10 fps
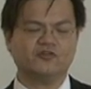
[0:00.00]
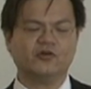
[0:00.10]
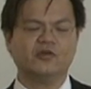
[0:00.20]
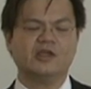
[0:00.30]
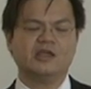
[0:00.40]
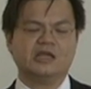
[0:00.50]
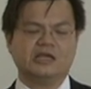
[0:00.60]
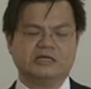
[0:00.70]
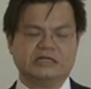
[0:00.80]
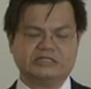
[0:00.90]
So
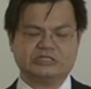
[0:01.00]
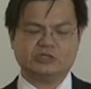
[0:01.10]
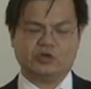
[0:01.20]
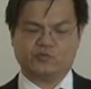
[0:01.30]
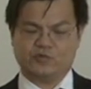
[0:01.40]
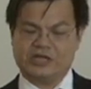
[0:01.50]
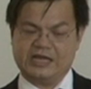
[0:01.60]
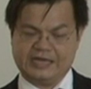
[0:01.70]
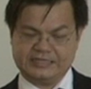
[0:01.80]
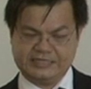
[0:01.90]
that's not
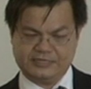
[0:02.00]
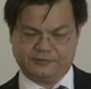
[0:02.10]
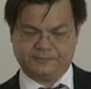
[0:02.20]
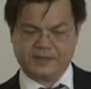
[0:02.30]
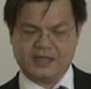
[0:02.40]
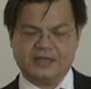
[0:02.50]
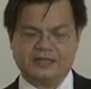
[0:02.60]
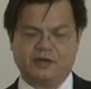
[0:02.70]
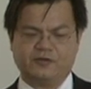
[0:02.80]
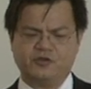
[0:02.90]
really ideal.
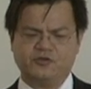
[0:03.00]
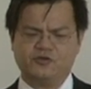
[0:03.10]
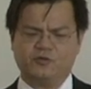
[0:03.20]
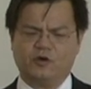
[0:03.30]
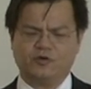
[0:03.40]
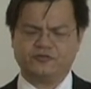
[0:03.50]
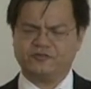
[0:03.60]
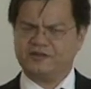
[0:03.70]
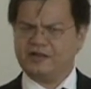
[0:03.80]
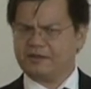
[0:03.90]
Now, you will also
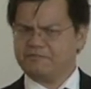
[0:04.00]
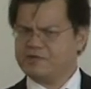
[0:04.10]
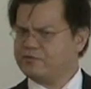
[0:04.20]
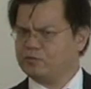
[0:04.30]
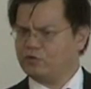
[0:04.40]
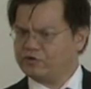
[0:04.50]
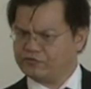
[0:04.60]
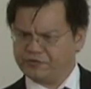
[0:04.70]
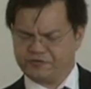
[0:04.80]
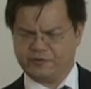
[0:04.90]
see like mirrored
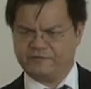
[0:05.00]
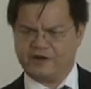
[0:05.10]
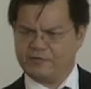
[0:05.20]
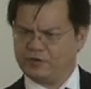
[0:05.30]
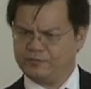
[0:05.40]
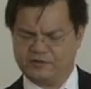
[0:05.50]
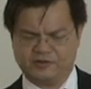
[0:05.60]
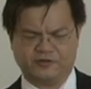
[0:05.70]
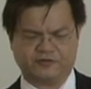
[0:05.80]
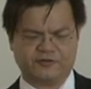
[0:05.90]
wardrobes who were very
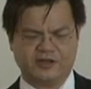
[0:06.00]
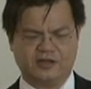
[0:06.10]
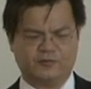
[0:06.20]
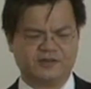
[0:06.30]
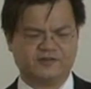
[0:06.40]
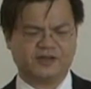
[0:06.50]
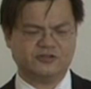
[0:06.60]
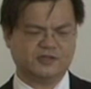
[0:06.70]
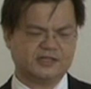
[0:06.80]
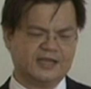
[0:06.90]
popular in Australia at one
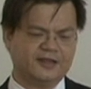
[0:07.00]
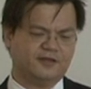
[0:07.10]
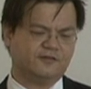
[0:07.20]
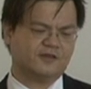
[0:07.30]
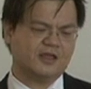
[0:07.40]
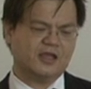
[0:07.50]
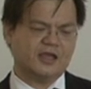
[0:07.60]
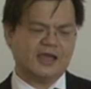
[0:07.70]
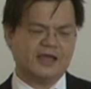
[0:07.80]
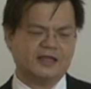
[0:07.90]
stage in the 90s.
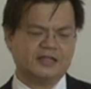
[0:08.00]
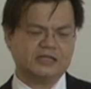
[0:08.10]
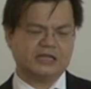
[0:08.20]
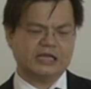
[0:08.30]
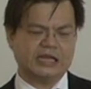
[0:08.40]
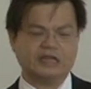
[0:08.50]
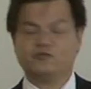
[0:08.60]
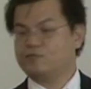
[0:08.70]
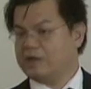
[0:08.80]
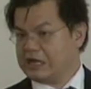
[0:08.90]
And in
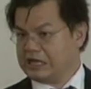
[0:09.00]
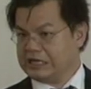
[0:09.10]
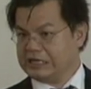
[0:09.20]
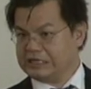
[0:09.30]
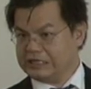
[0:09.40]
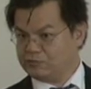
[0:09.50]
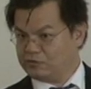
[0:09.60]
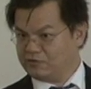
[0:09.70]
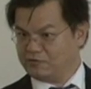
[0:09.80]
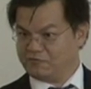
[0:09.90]
Dubai, in
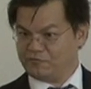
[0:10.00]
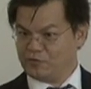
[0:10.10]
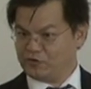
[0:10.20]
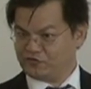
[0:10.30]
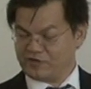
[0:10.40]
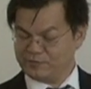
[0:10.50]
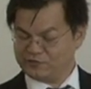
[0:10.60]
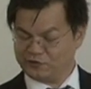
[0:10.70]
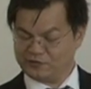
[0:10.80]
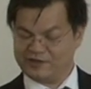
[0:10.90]
one of the most
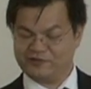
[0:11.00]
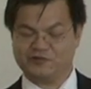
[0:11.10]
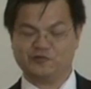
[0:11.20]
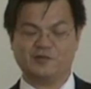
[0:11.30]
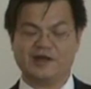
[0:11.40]
famous hotels in